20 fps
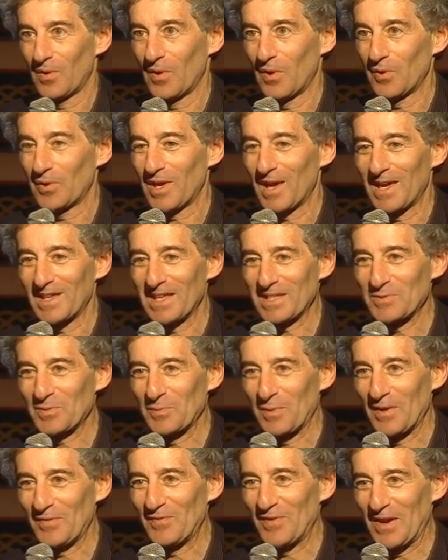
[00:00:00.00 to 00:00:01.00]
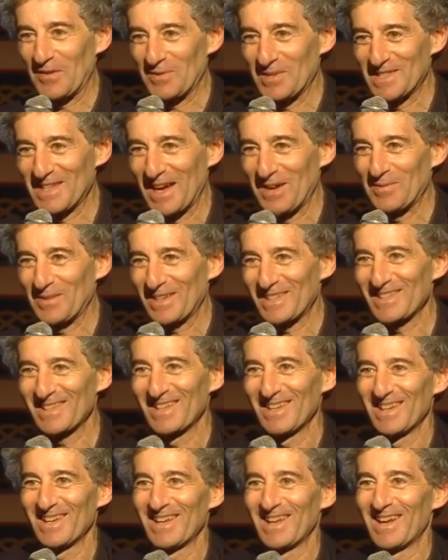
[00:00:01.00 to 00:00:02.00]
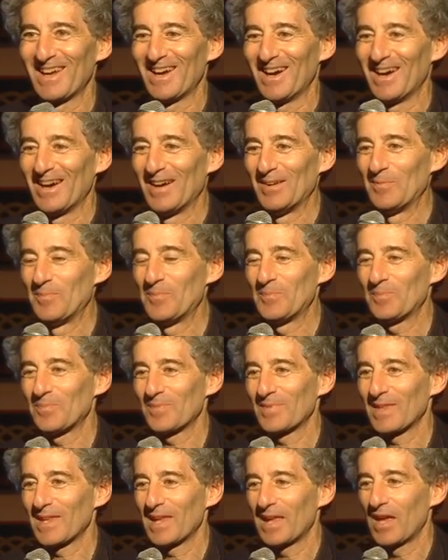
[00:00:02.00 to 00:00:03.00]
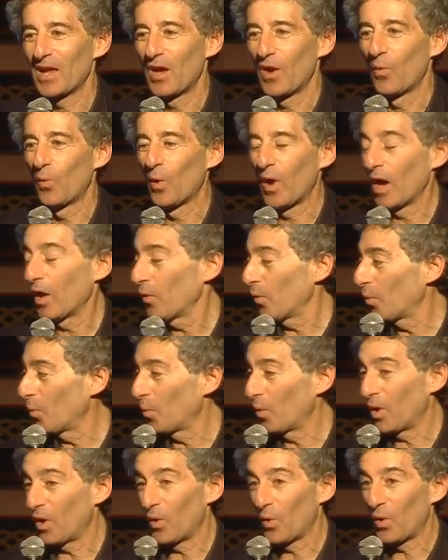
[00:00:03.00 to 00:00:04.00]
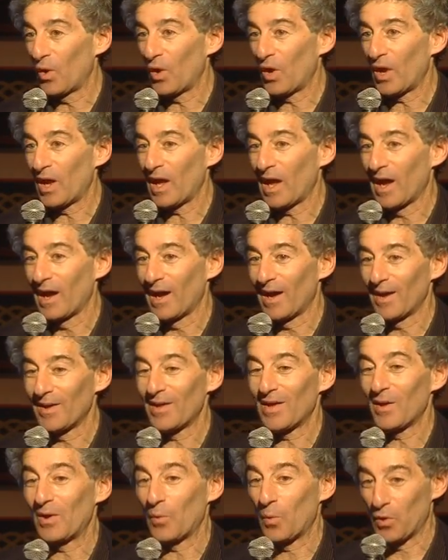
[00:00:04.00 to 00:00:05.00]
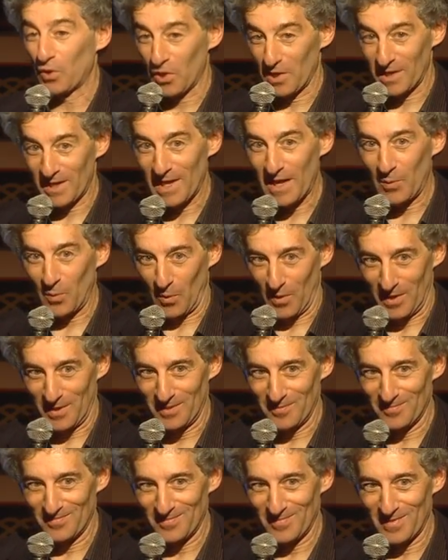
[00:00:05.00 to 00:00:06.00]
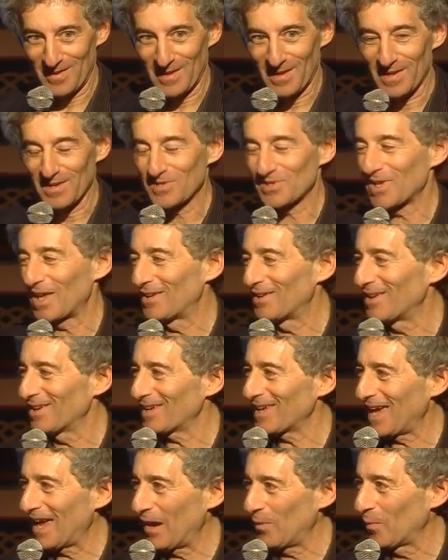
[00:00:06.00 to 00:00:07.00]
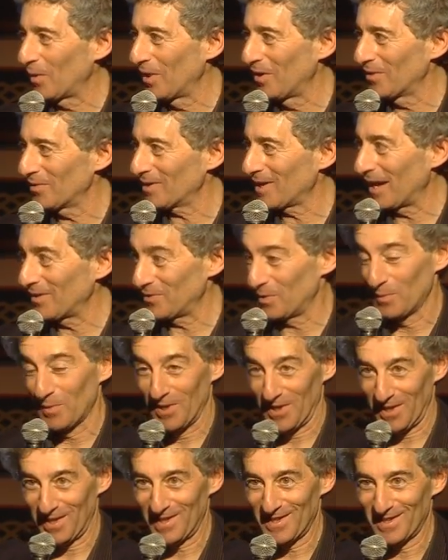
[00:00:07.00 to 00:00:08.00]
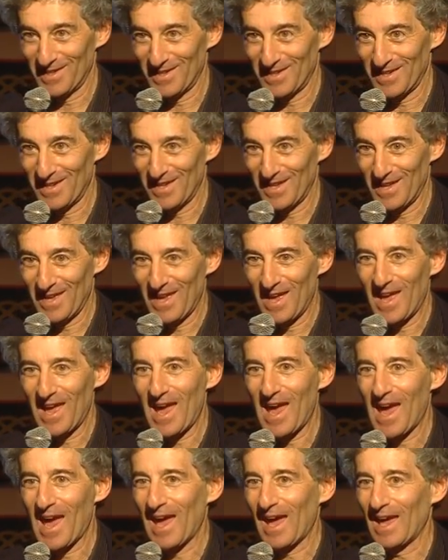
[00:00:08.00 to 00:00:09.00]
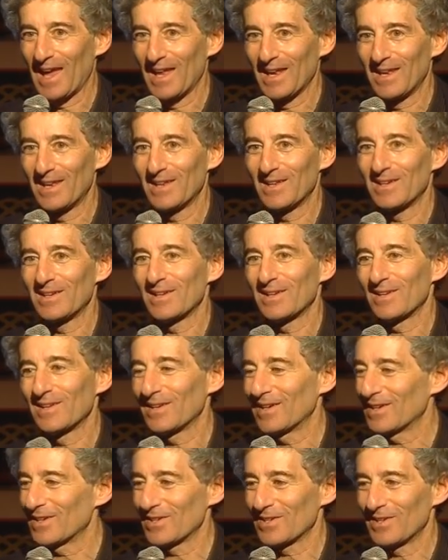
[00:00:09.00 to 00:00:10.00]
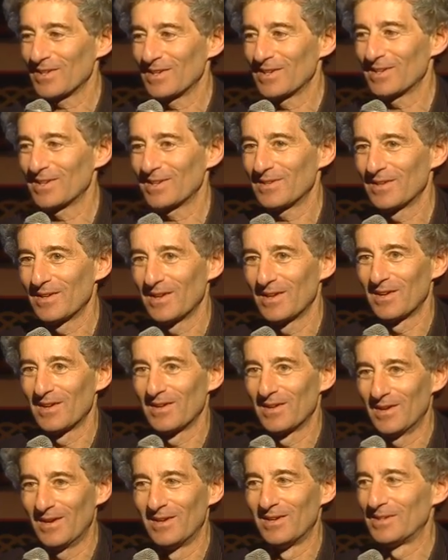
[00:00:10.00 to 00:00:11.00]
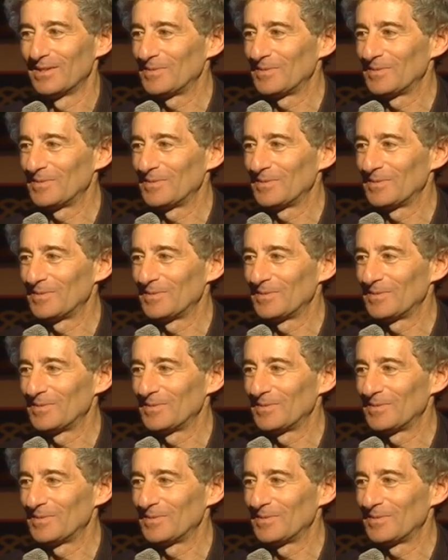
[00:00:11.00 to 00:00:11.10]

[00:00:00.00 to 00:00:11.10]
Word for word: Okay, that's one of my favorite topics. Um, well, uh, we're going to get one. Uh, Senator Cantwell got the money. And yeah, uh,